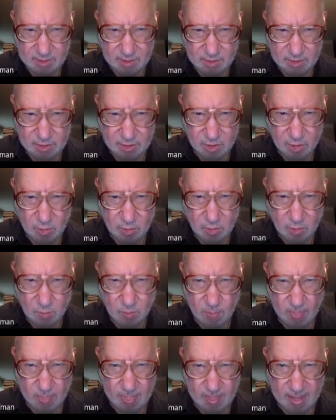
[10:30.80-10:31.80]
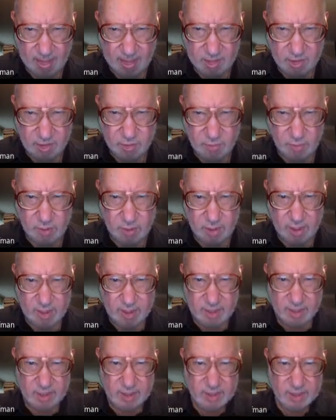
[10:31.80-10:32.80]
So actually,
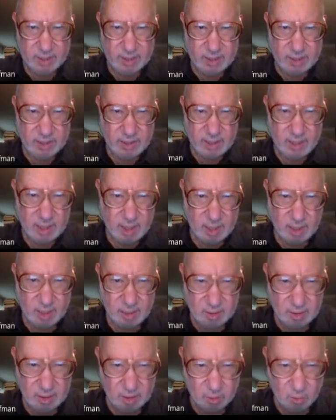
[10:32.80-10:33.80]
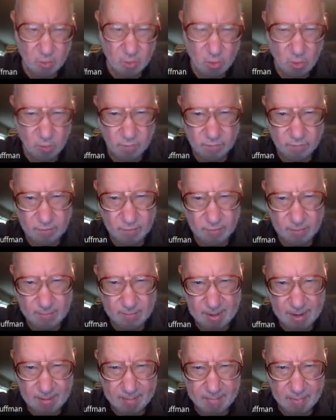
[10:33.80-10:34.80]
this is a little quote from the
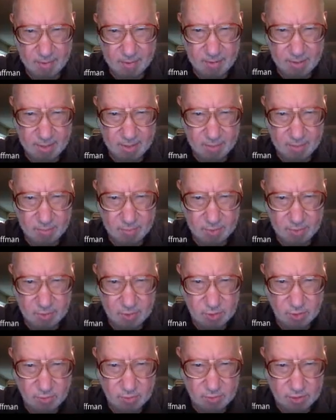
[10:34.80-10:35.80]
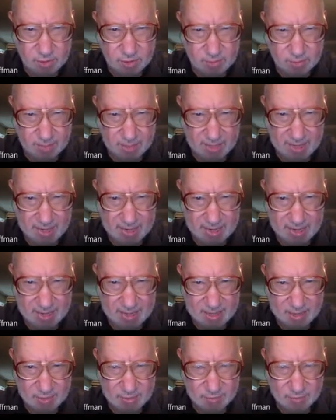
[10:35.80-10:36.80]
paper, and it will do as
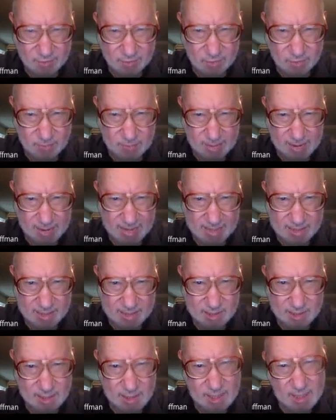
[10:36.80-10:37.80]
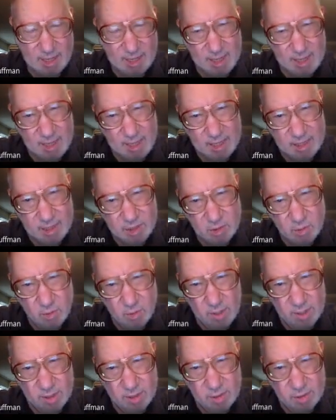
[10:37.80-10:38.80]
a first pass. He's
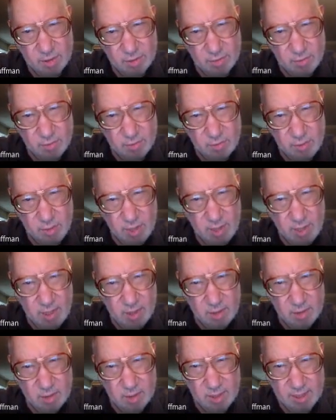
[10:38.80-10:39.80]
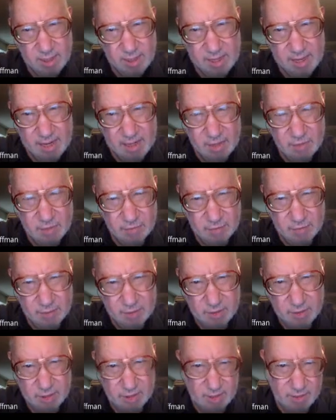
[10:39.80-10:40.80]
going to look at gauge
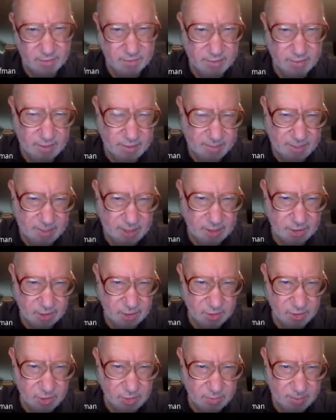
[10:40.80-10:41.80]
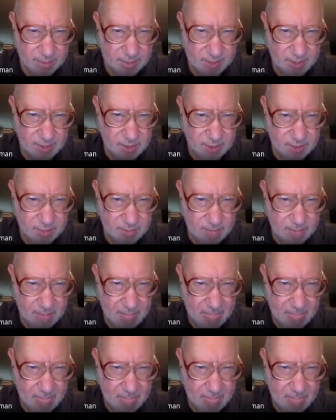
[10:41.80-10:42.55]
fields on three-dimensional space,